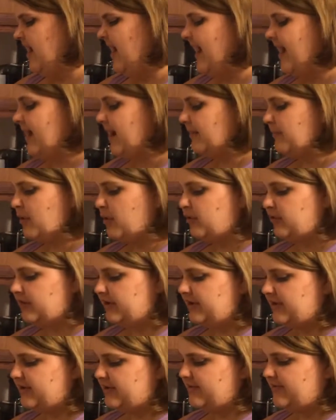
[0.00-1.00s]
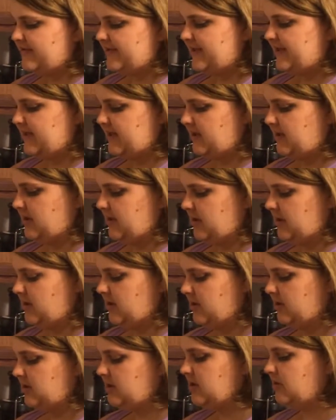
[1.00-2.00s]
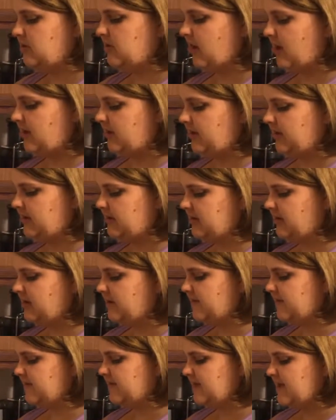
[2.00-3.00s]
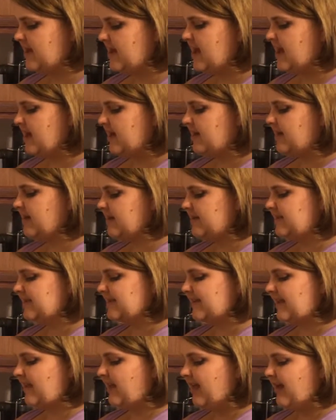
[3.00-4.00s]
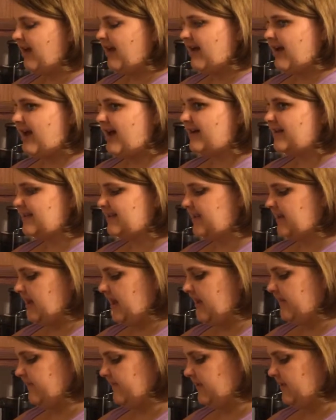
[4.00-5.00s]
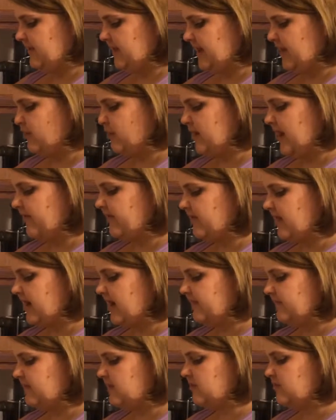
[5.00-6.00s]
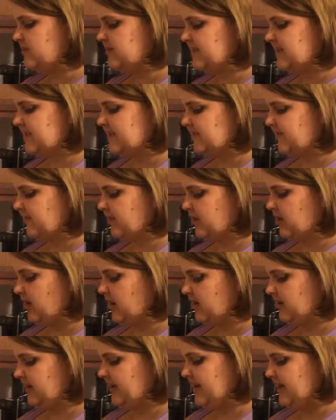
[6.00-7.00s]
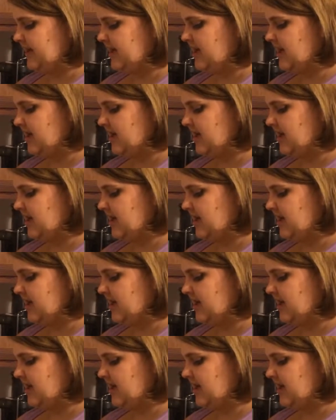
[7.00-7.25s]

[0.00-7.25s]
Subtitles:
and I'm only using 2 garlic cloves because honestly I feel like whenever I've used this for garlic,